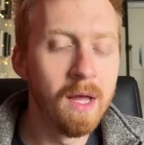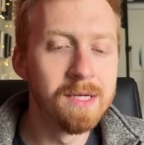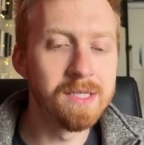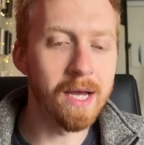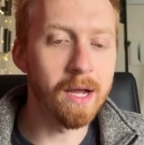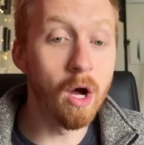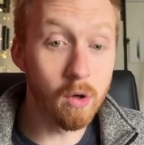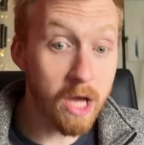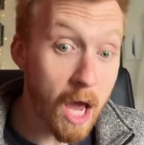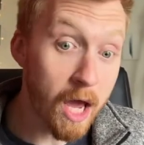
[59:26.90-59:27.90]
say,
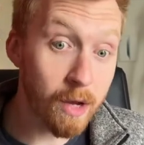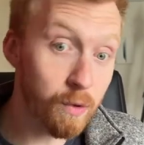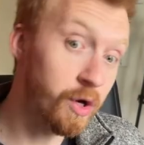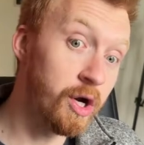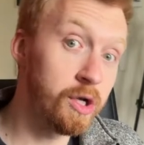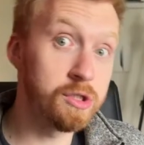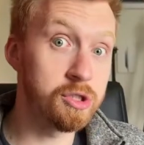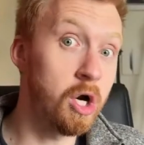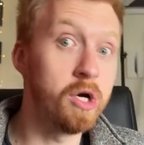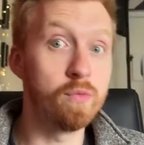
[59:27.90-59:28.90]
okay, we're going to
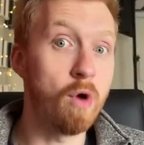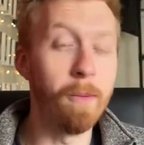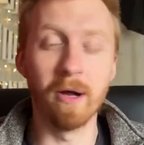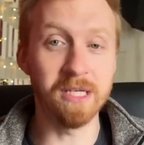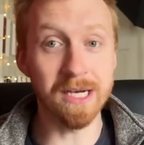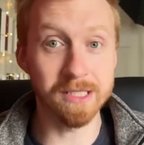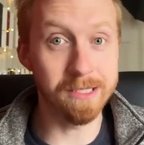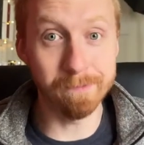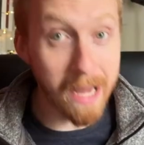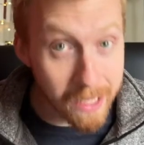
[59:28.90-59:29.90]
start
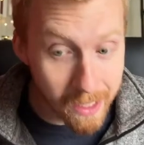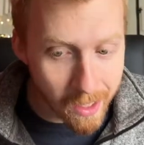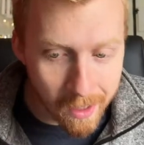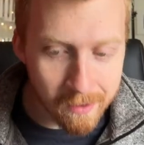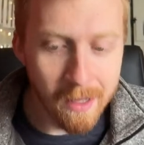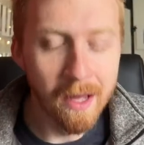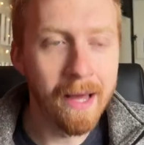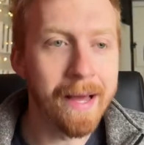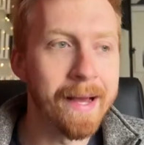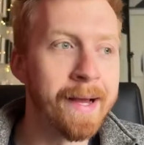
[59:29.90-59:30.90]
Robotaxi beta
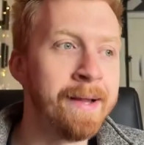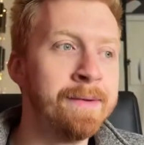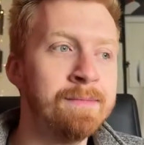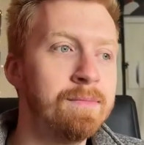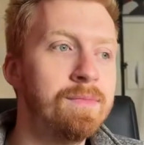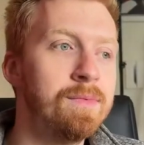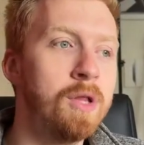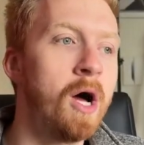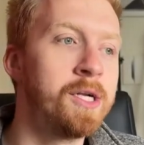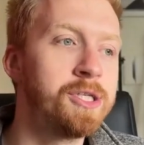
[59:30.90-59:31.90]
and
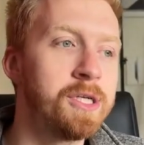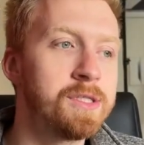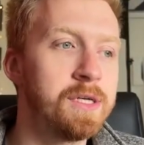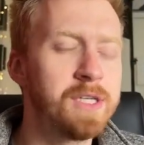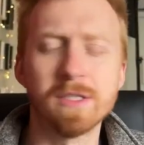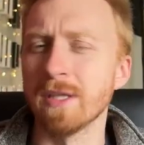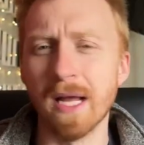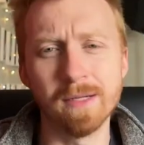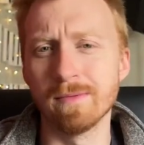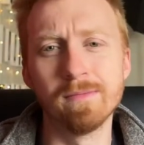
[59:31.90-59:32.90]
launch us, just
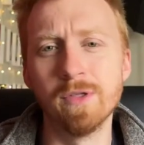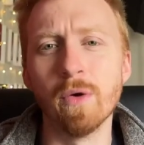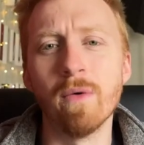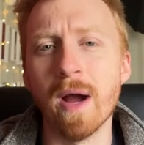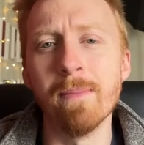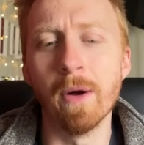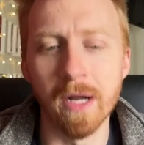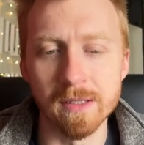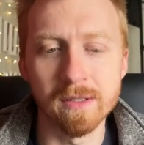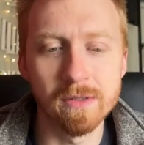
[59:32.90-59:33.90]
like do what Waymo
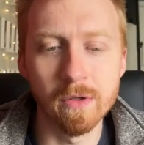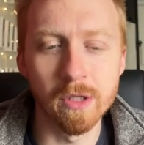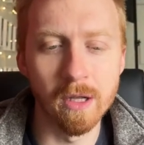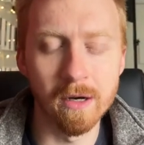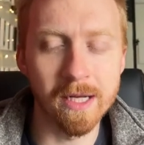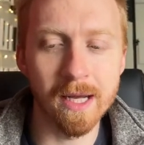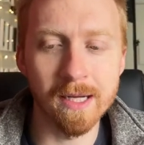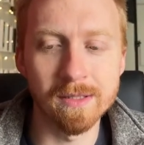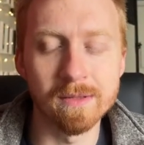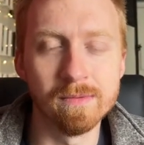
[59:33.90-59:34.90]
does. Google already
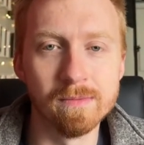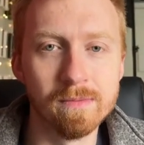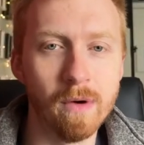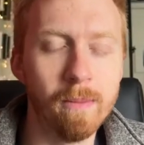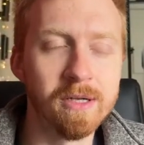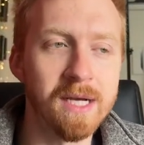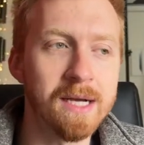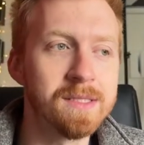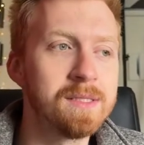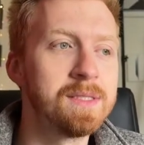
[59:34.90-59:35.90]
has
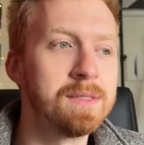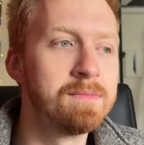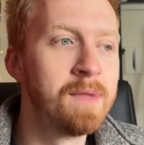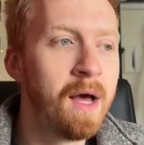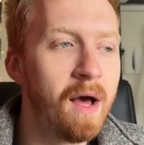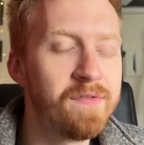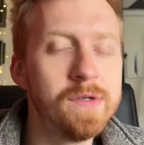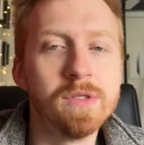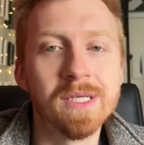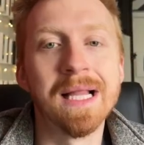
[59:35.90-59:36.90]
Robotaxis in a
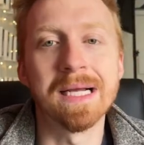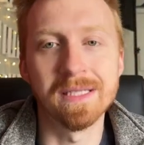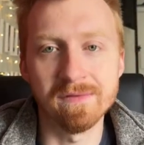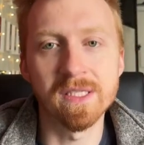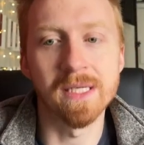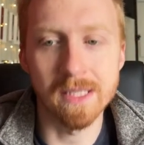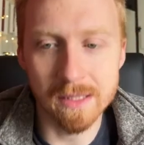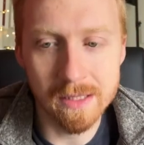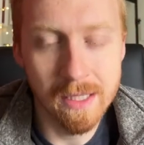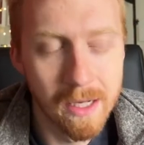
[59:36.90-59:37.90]
few selective
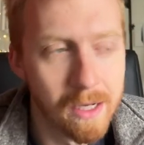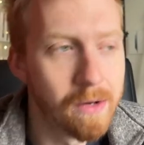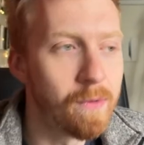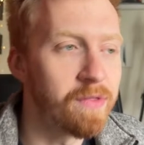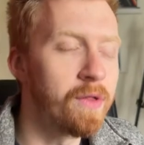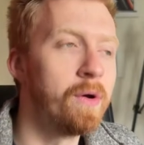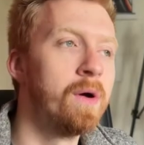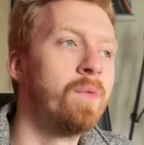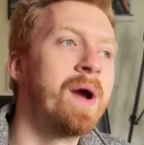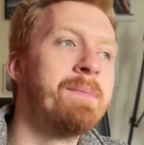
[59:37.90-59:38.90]
cities with
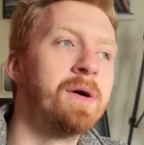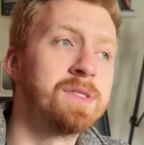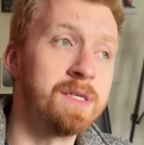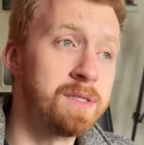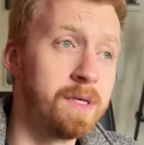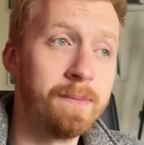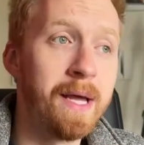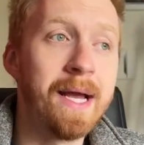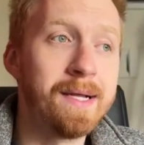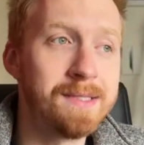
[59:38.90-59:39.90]
the Waymo system,
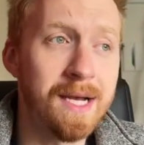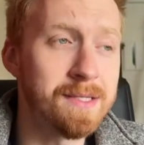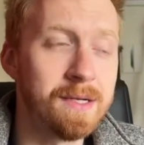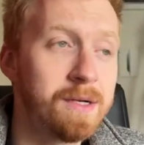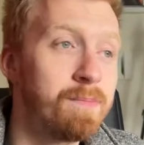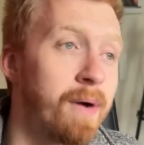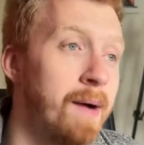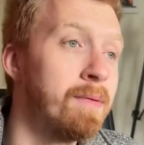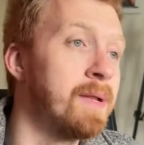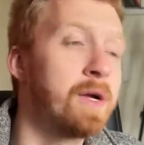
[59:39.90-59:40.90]
and Tesla could
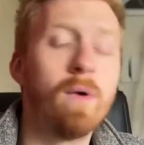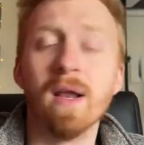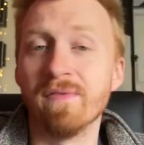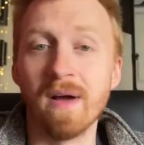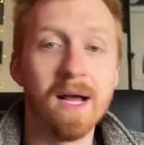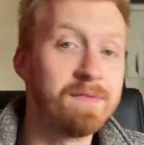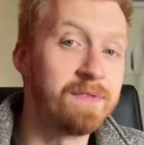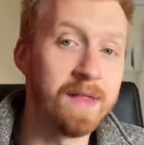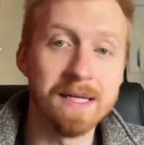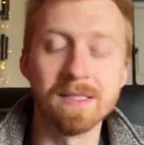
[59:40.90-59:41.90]
probably qualify
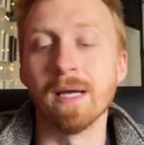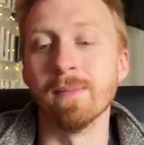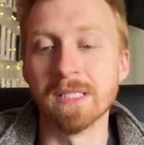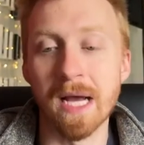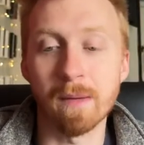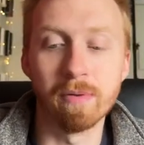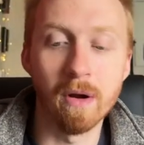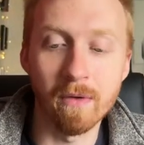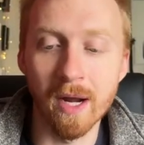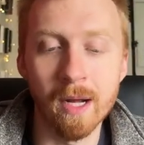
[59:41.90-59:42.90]
for that same exact
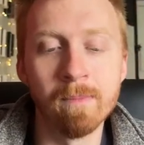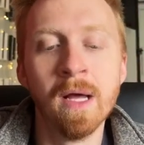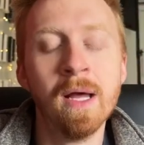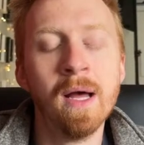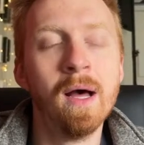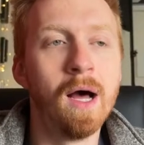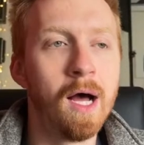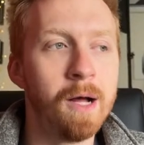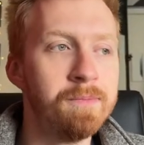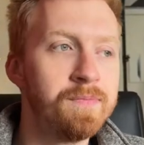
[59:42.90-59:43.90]
program
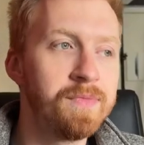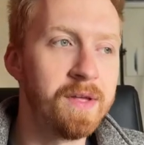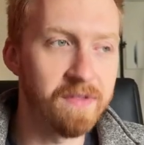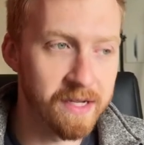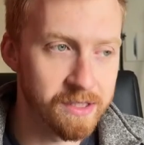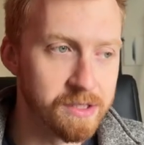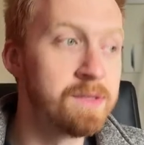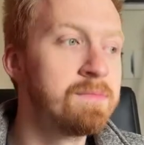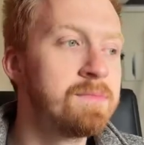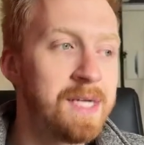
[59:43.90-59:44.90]
if they just
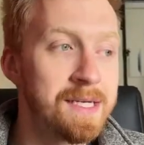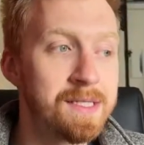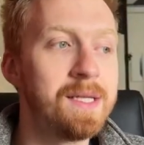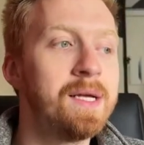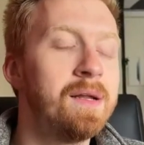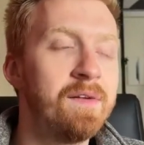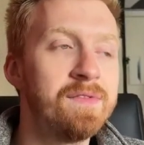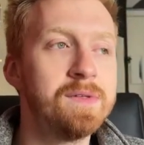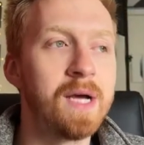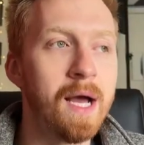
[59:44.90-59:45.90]
tested it a
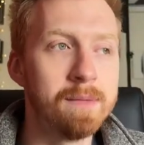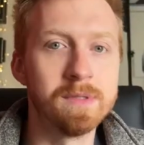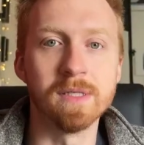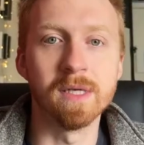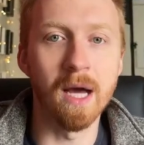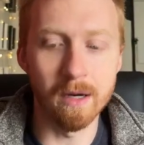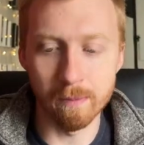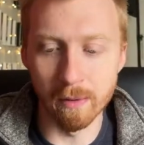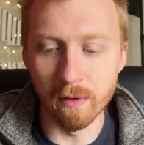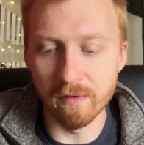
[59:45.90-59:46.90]
few times and got it
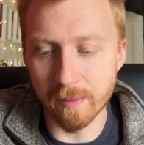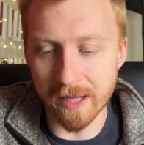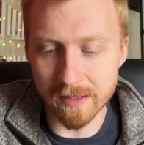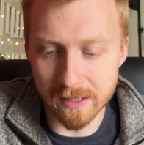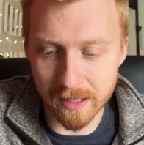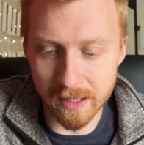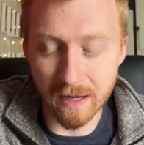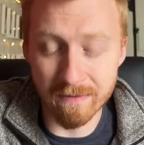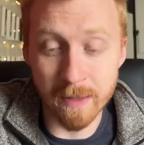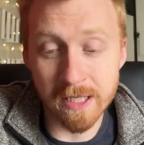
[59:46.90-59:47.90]
approved by the city
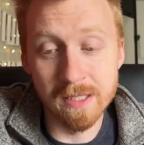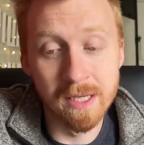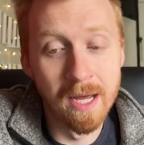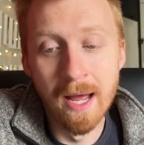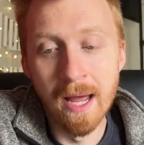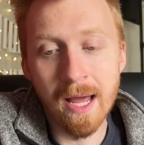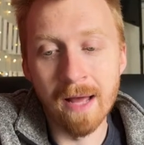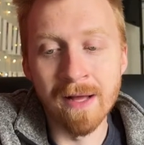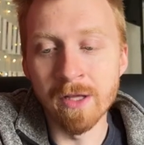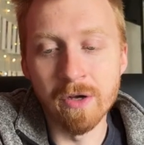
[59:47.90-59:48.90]
government.
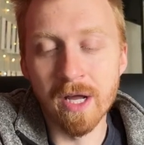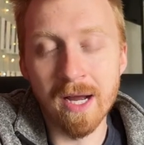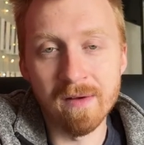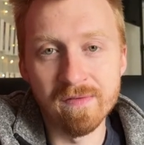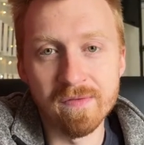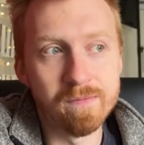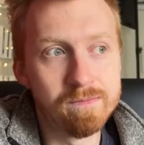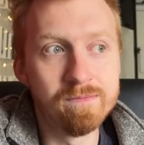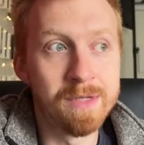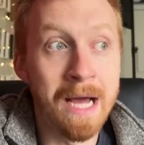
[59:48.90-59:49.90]
And then you could have
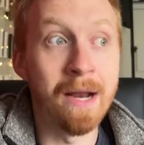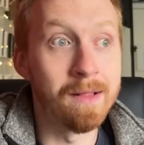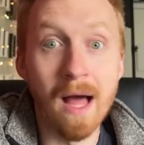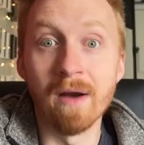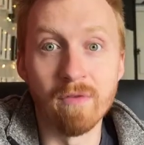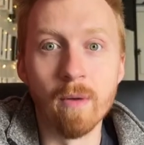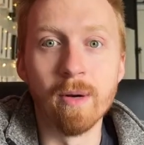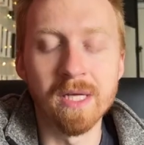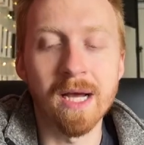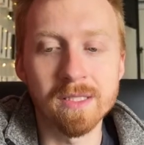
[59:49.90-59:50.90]
not a lot of
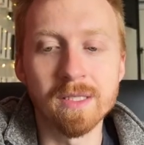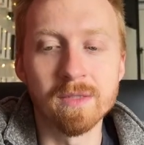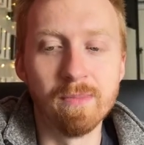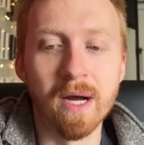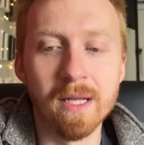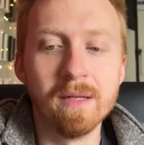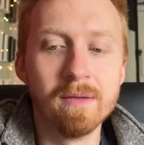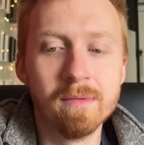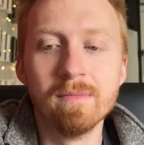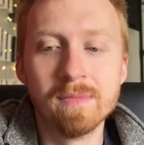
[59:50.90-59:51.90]
Robotaxis, but
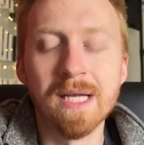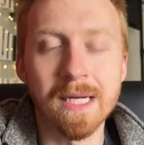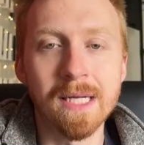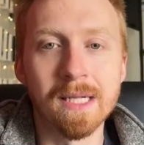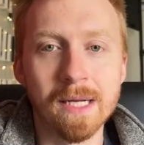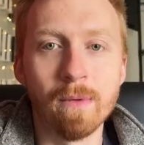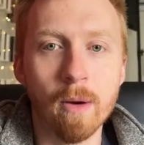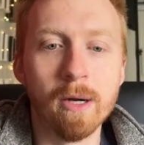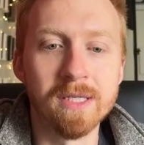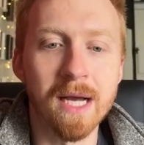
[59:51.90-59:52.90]
technically
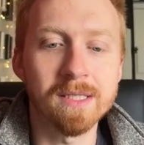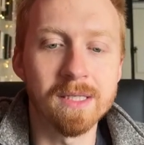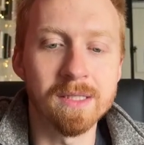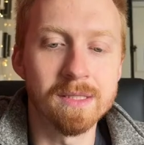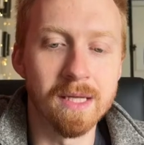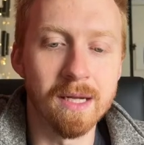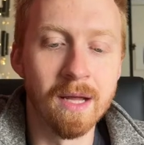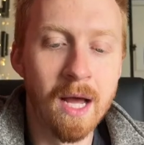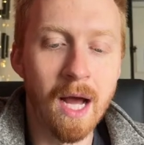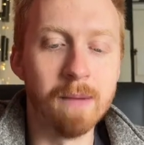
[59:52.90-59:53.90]
Robotaxis that
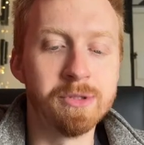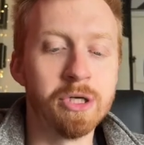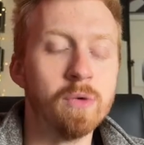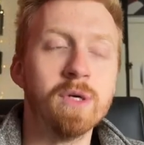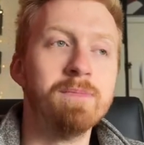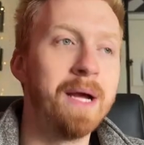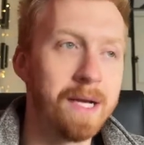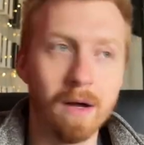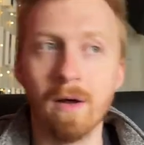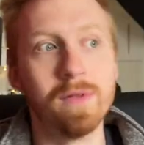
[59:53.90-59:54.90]
I'm sure would
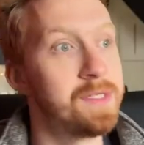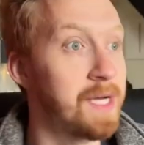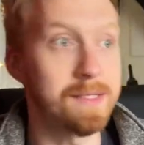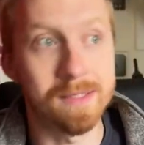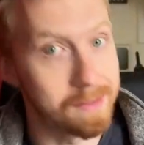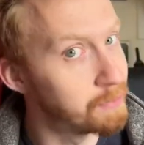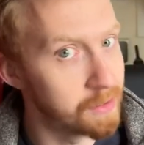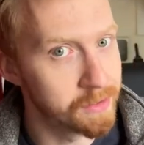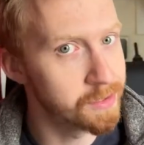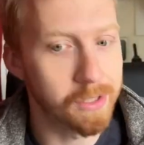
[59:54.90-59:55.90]
make all the Tesla
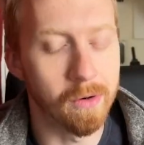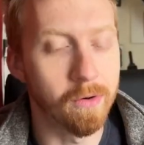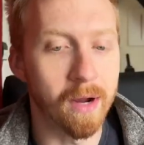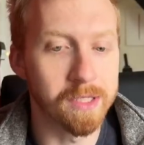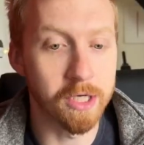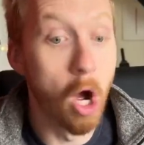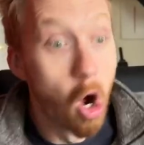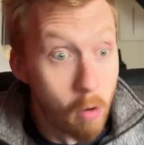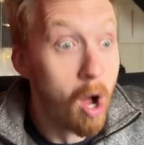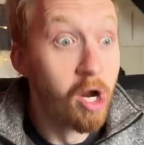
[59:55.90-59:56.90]
bulls go crazy.
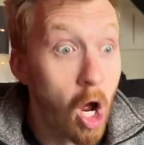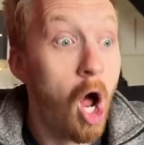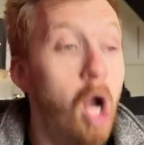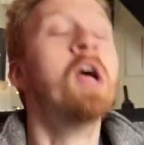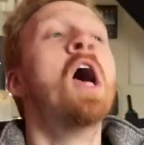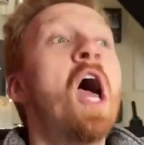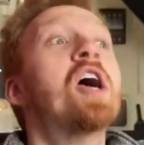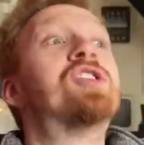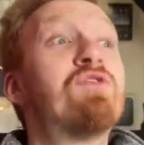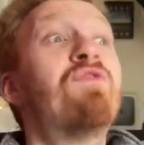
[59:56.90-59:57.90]
Oh my God,
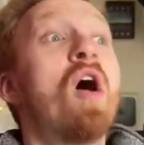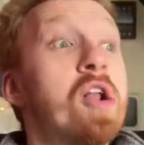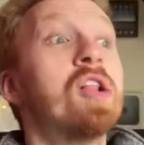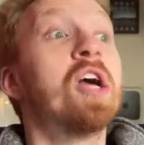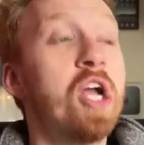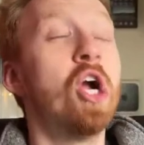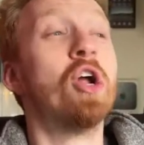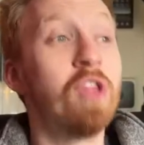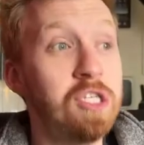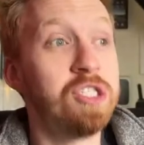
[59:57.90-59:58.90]
it's finally here.
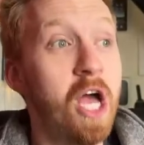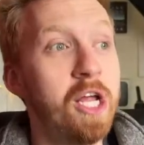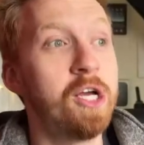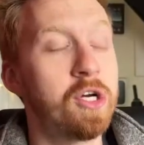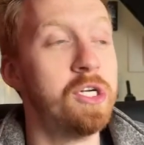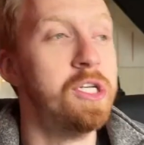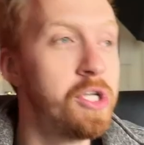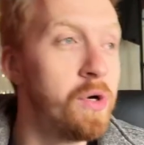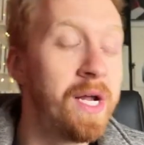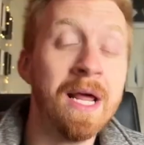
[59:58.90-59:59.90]
They said he couldn't
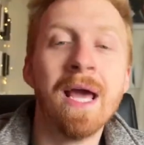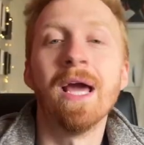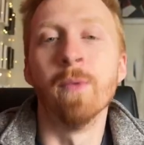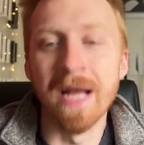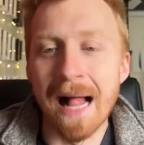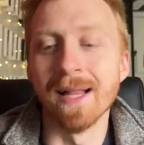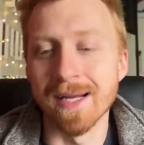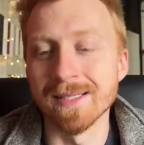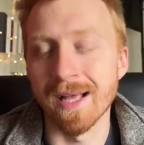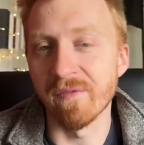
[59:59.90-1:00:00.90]
do it. In reality,
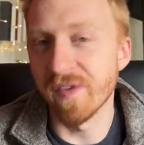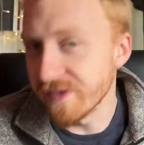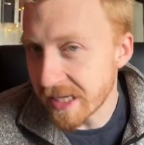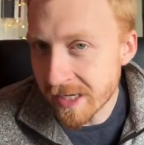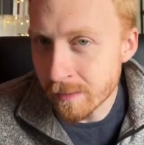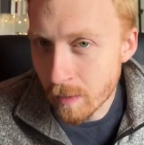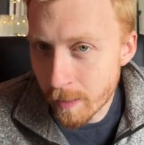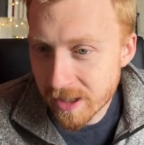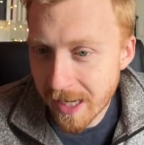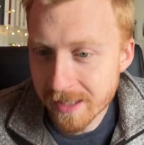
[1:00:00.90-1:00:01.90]
it's like 15
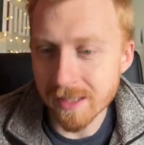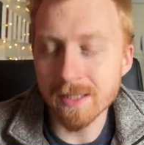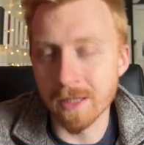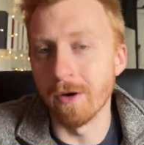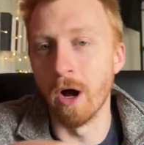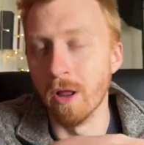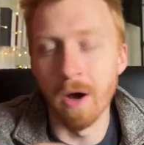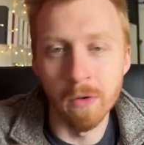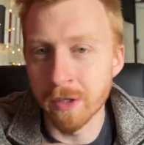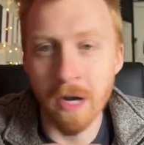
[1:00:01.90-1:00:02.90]
Robotaxis and they're all
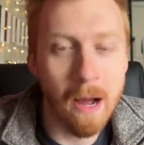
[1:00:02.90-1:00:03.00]
owned and